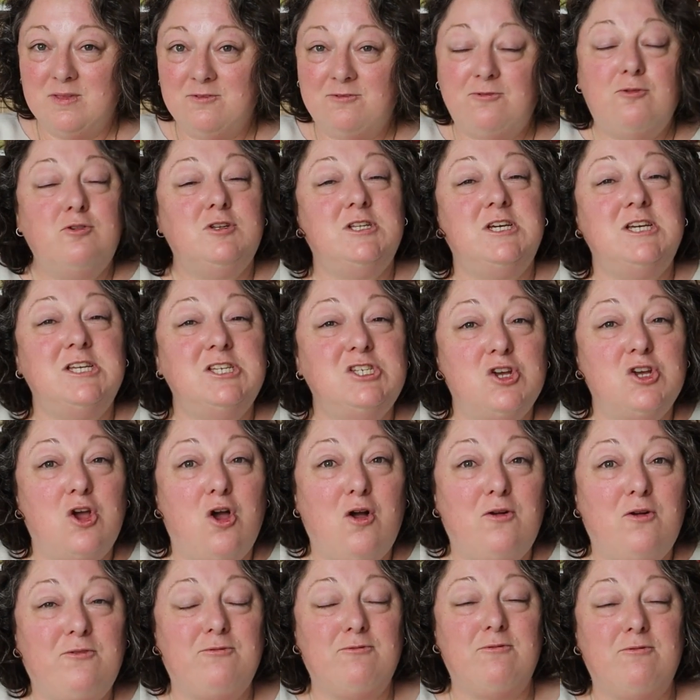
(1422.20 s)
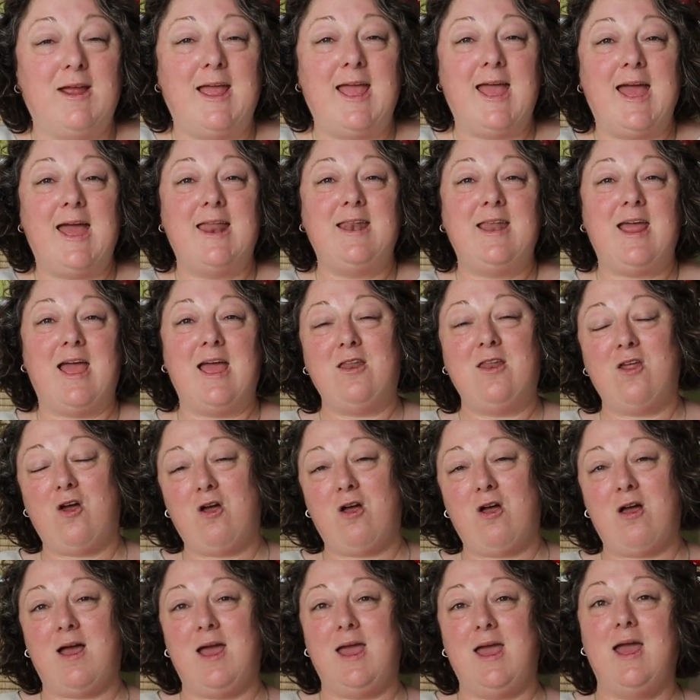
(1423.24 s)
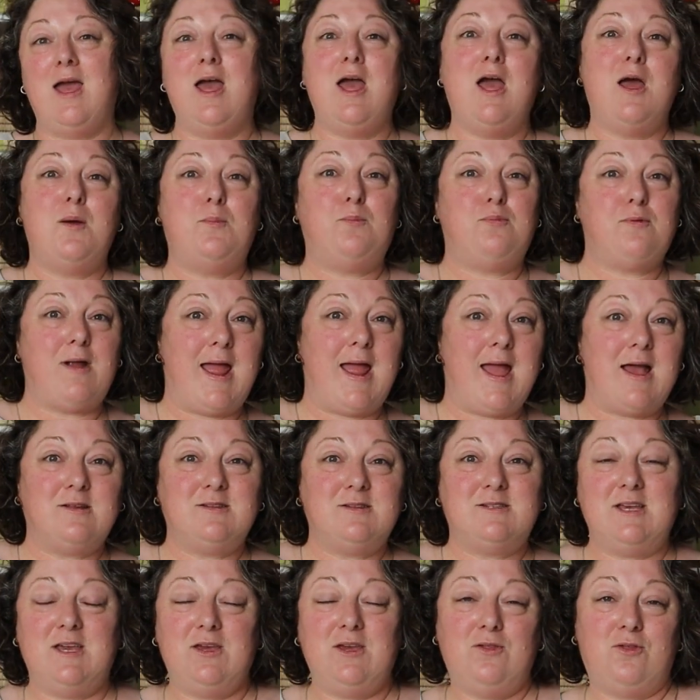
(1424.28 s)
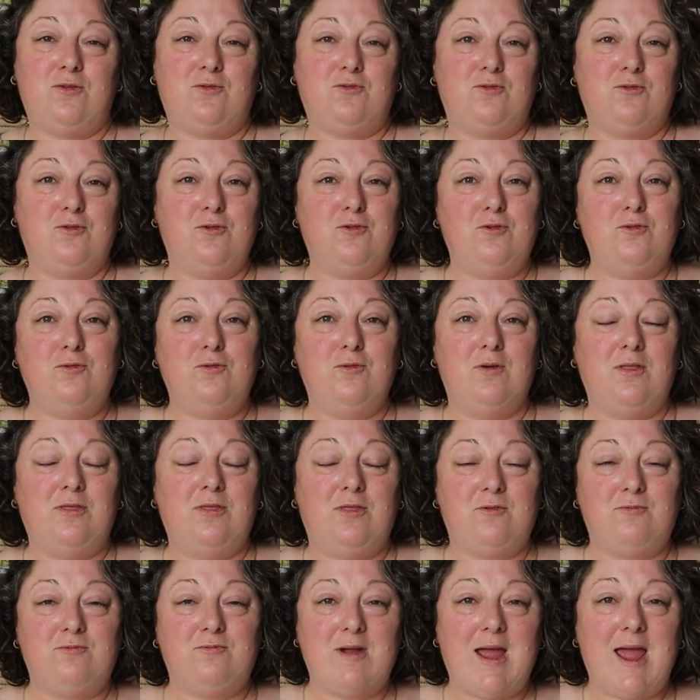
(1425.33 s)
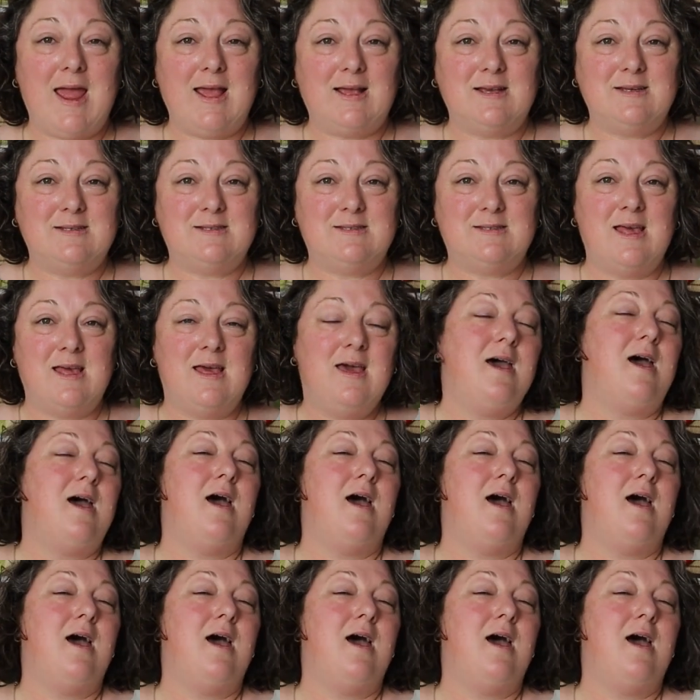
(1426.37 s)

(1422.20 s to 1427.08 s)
footage of Rhianne and I browsing through the racks,